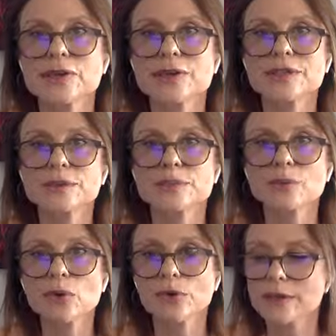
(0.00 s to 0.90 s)
So it's
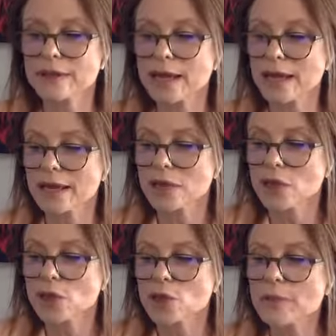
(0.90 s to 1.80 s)
important that
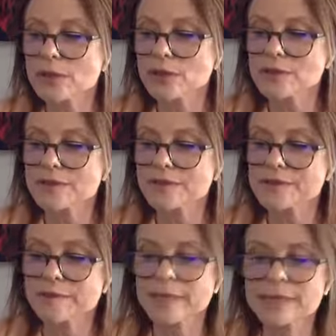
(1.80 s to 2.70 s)
you make yourself
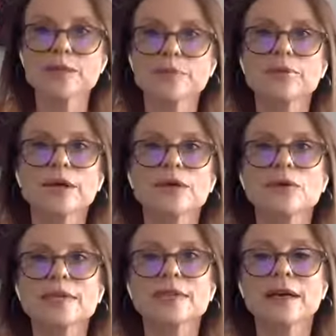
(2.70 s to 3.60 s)
space to
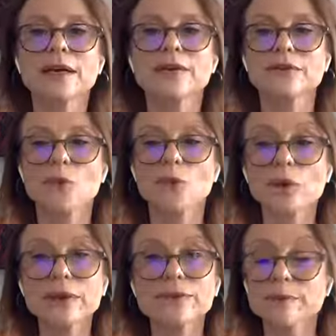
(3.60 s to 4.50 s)
prioritize
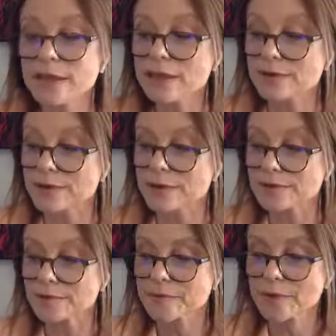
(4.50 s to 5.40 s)
what is
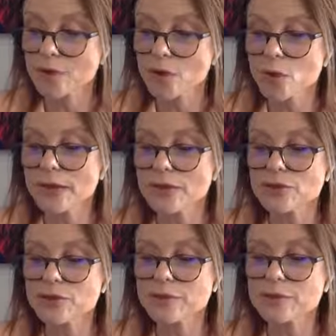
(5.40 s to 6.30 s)
meaningful. We
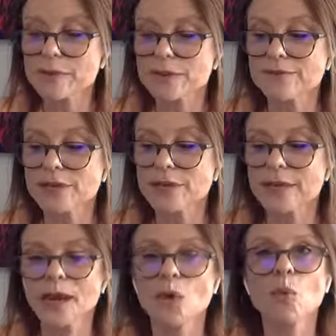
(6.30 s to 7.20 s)
can do this by
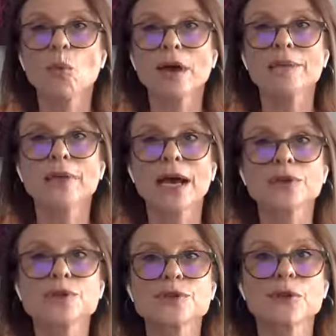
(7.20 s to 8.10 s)
figuring out what
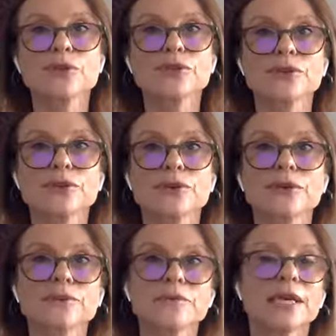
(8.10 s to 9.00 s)
matters most to
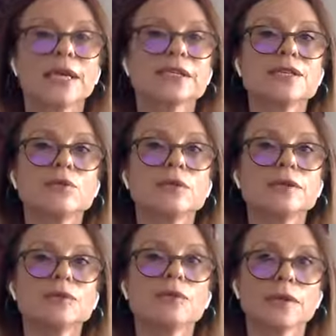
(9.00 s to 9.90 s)
you. And this
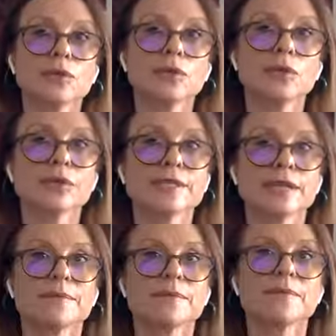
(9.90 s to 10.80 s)
wouldn't be the worst
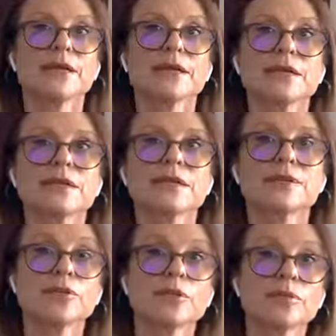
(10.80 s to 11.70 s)
time to make a list
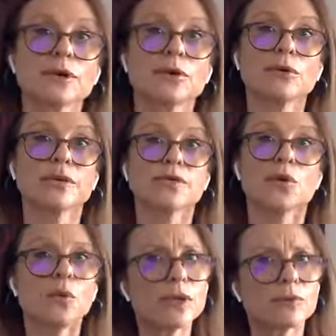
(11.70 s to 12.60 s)
of your priorities.
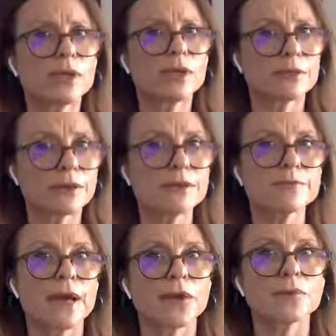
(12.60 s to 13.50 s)
What
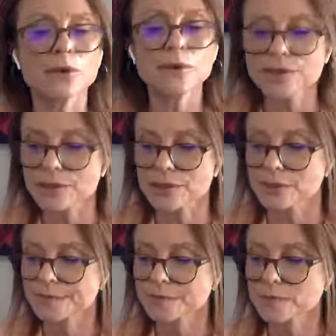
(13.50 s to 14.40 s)
does matter most to
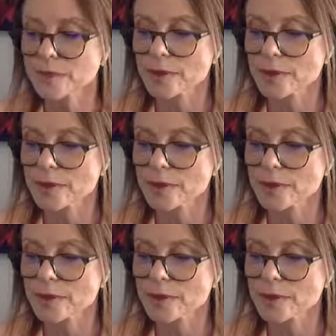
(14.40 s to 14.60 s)
you?